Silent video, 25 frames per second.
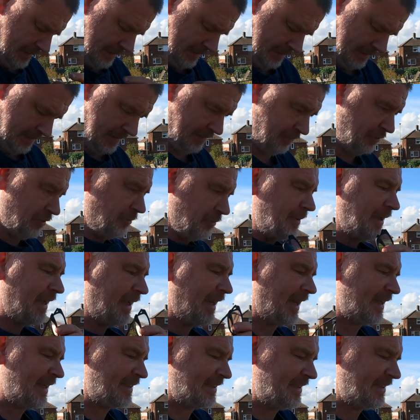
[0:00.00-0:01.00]
I've got my
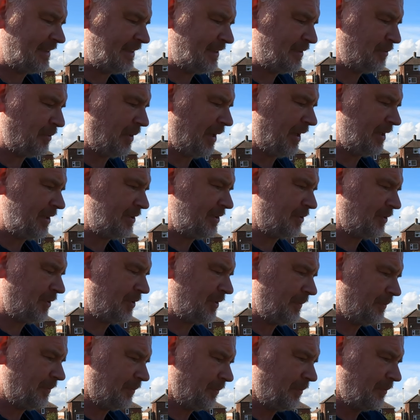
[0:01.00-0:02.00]
glasses as well, so
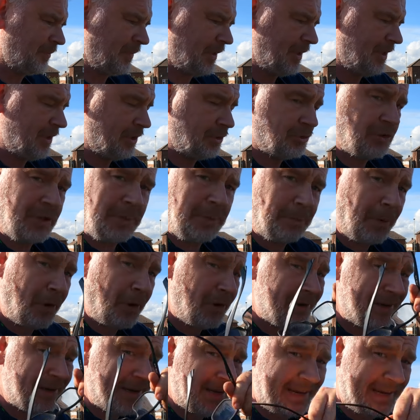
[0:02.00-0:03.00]
all. So the
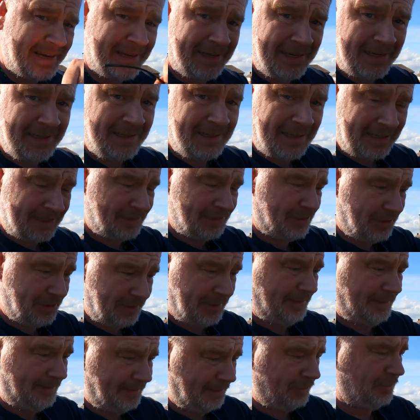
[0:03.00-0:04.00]
pond liner,
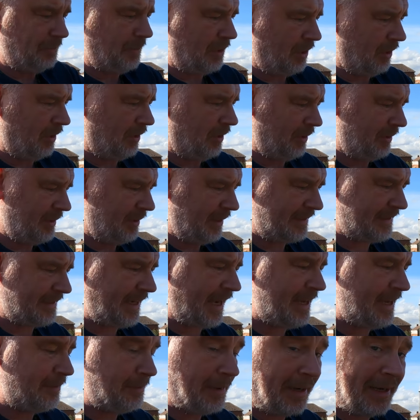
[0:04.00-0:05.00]
actually, come on, I
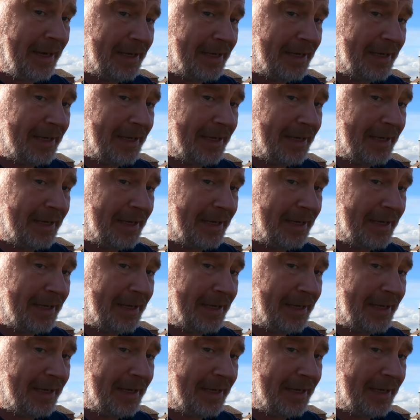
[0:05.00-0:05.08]
tightened my